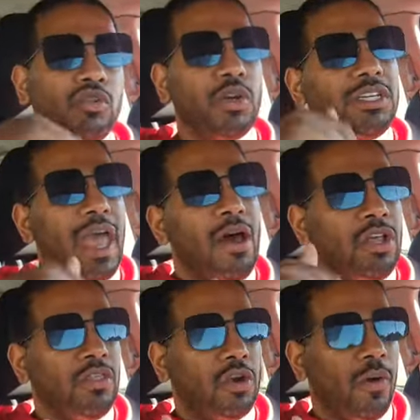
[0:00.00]
were down
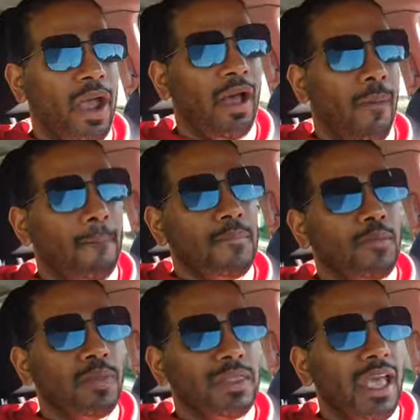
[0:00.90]
in the ground
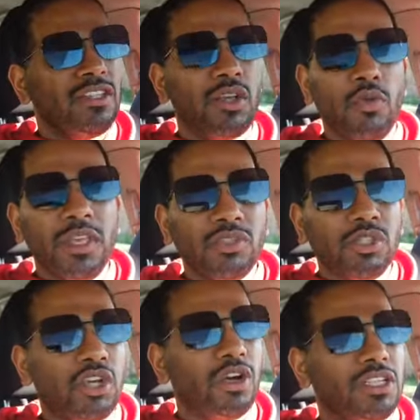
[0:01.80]
and so this was
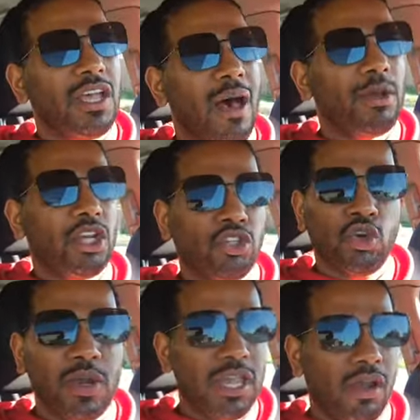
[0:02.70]
during the time of
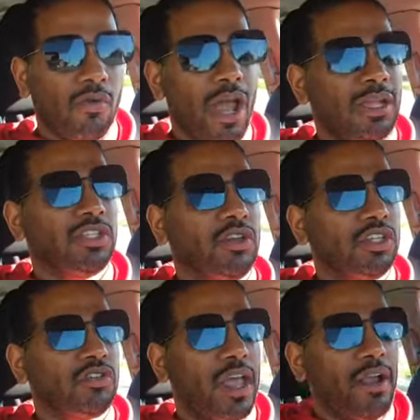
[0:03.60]
Katrina, right? So
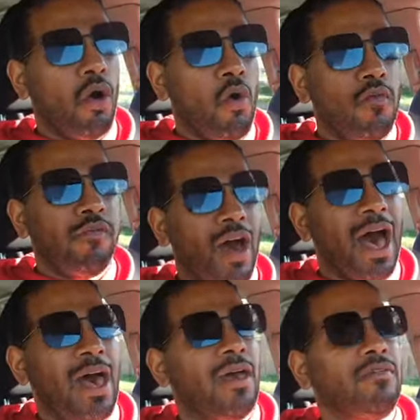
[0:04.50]
this was like
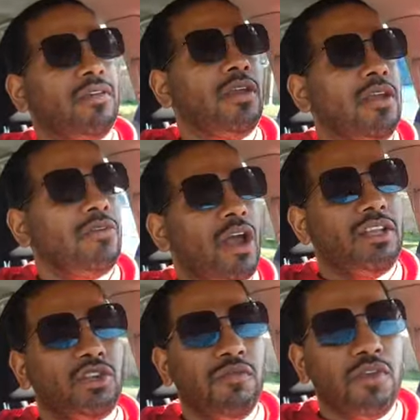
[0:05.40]
05, right?
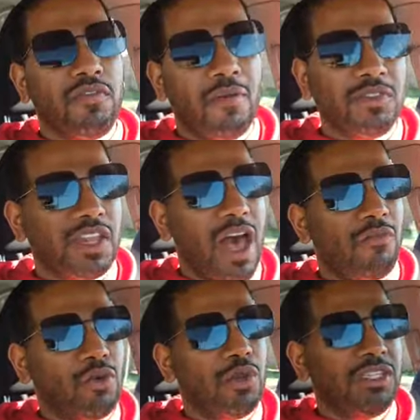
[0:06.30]
So if you're from
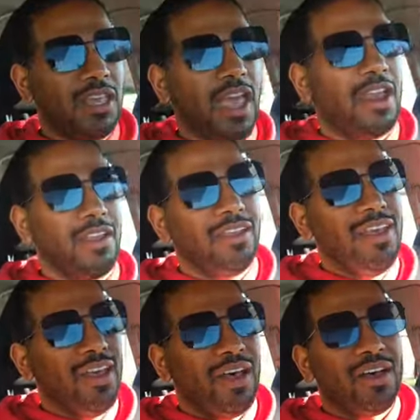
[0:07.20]
South Louisiana,
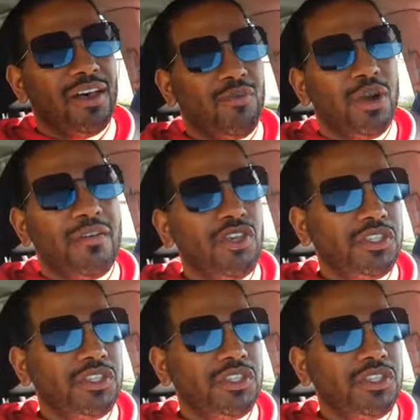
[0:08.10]
uh, whenever you